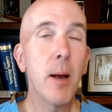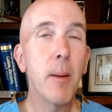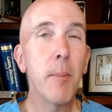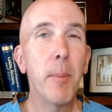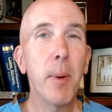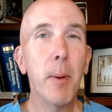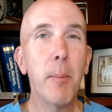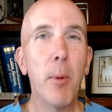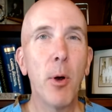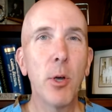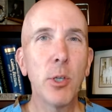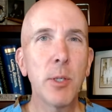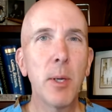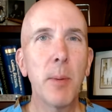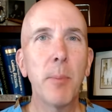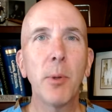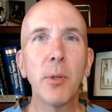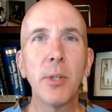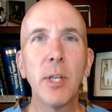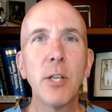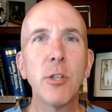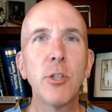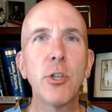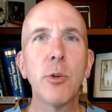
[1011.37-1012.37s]
but most people
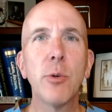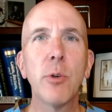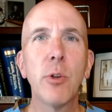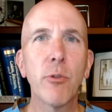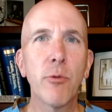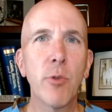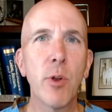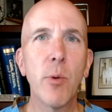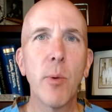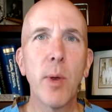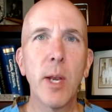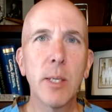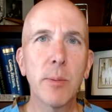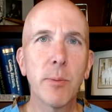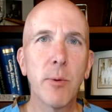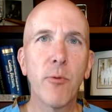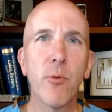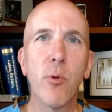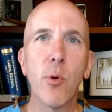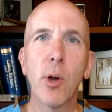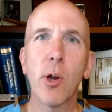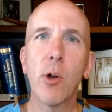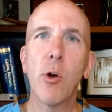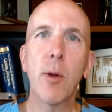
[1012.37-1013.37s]
need 2 to 3 weeks
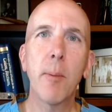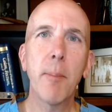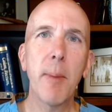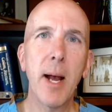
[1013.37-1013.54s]
before going